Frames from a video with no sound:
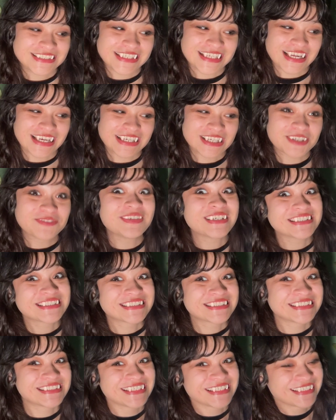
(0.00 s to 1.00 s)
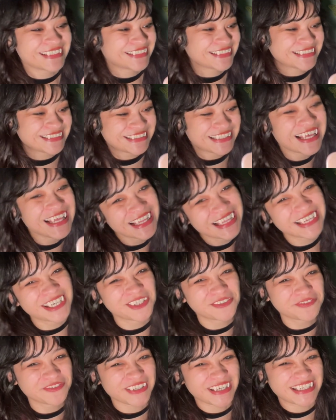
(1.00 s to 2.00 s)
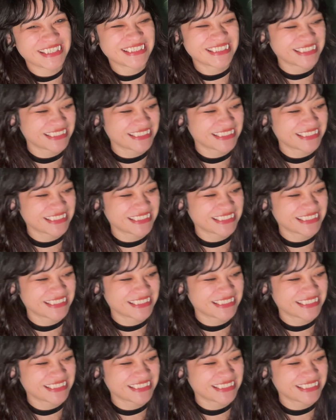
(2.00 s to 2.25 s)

you like all my stickers? They're fun.